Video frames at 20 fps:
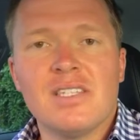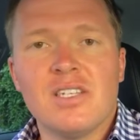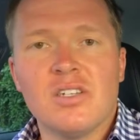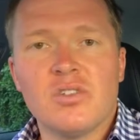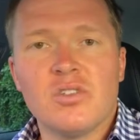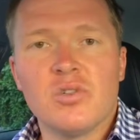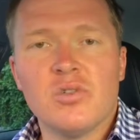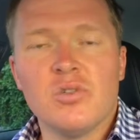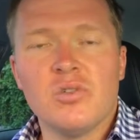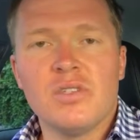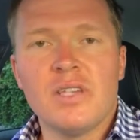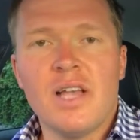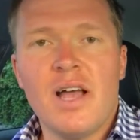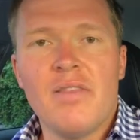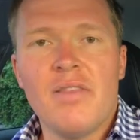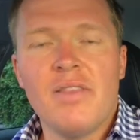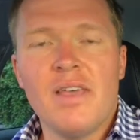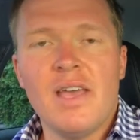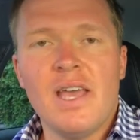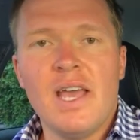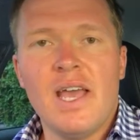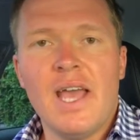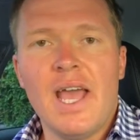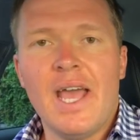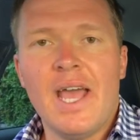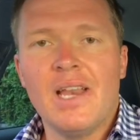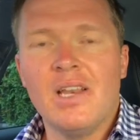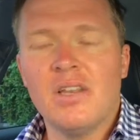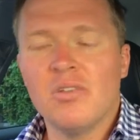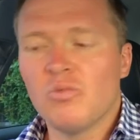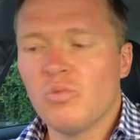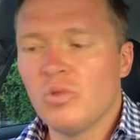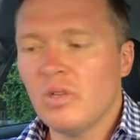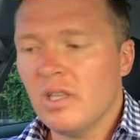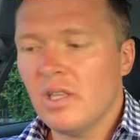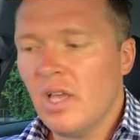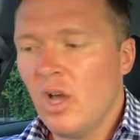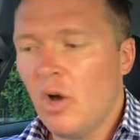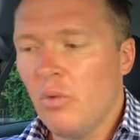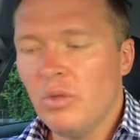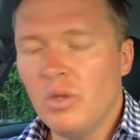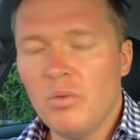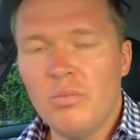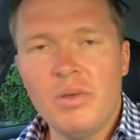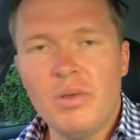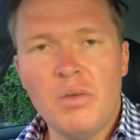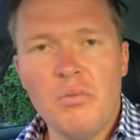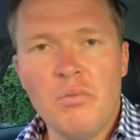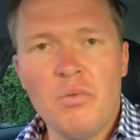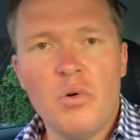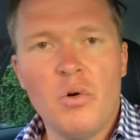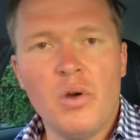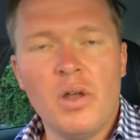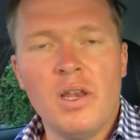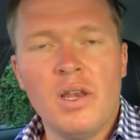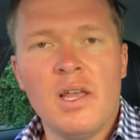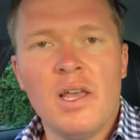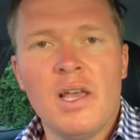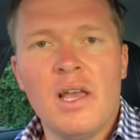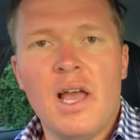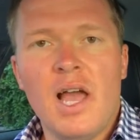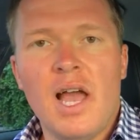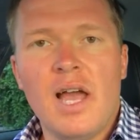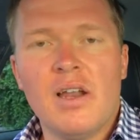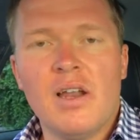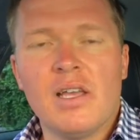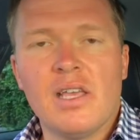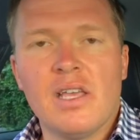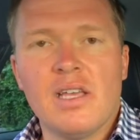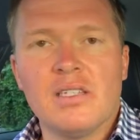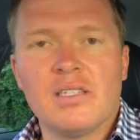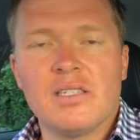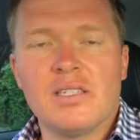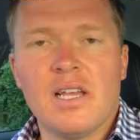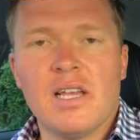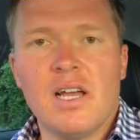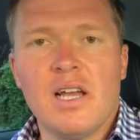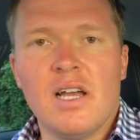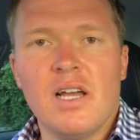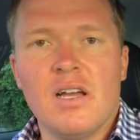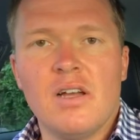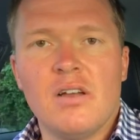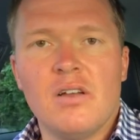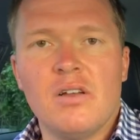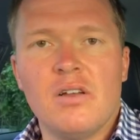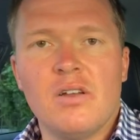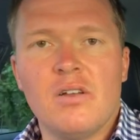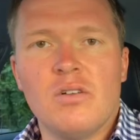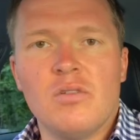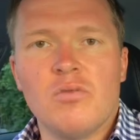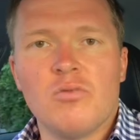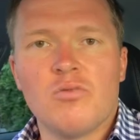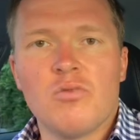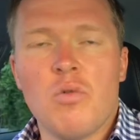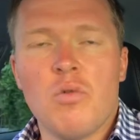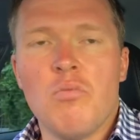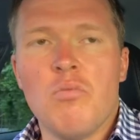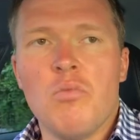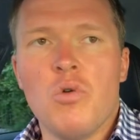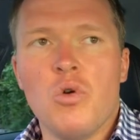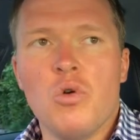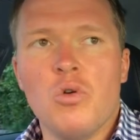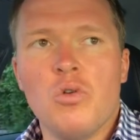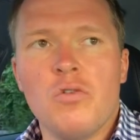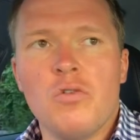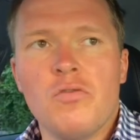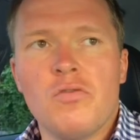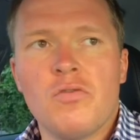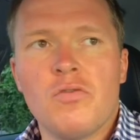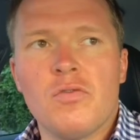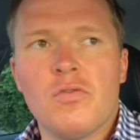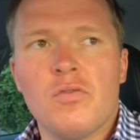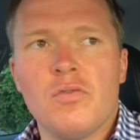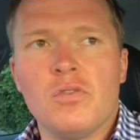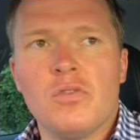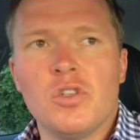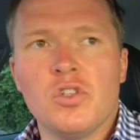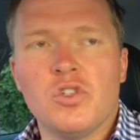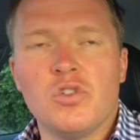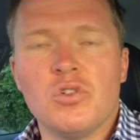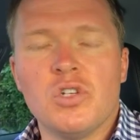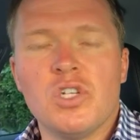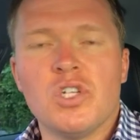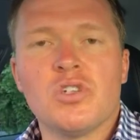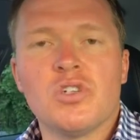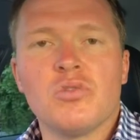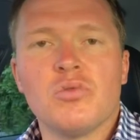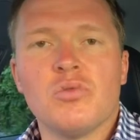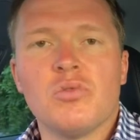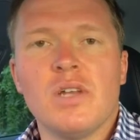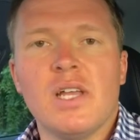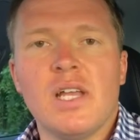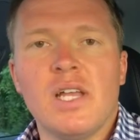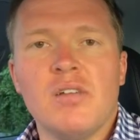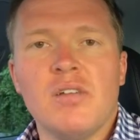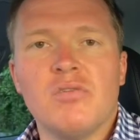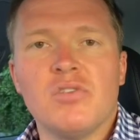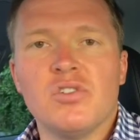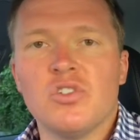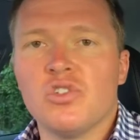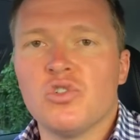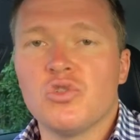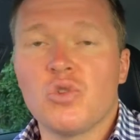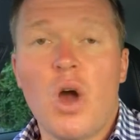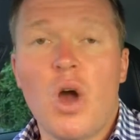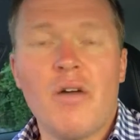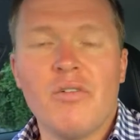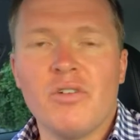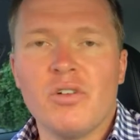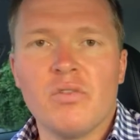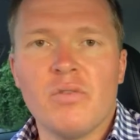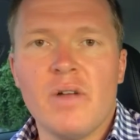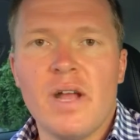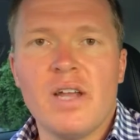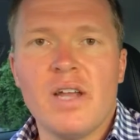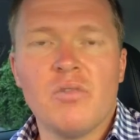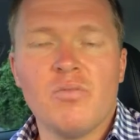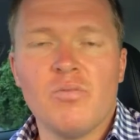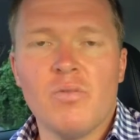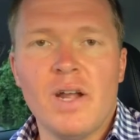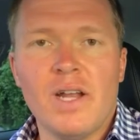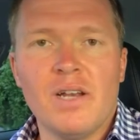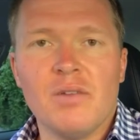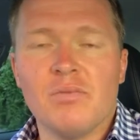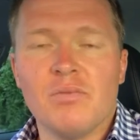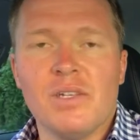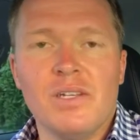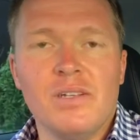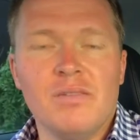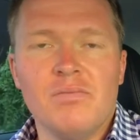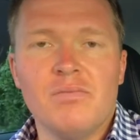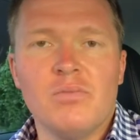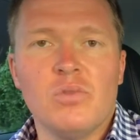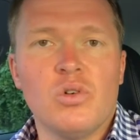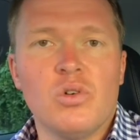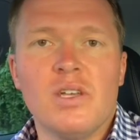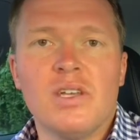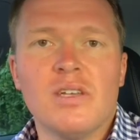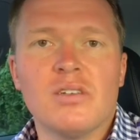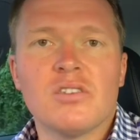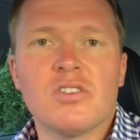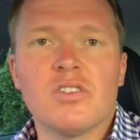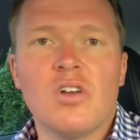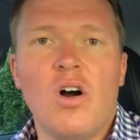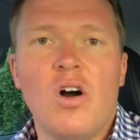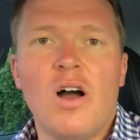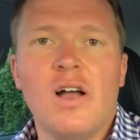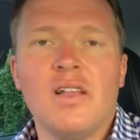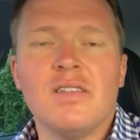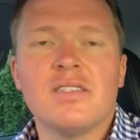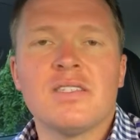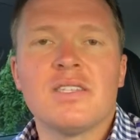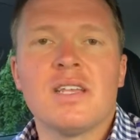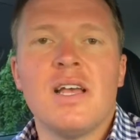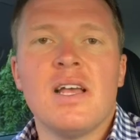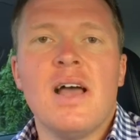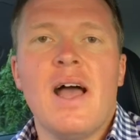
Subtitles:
tools out there, and really help you pinpoint and I guess remove the traditional need for just driving around and randomly looking at signs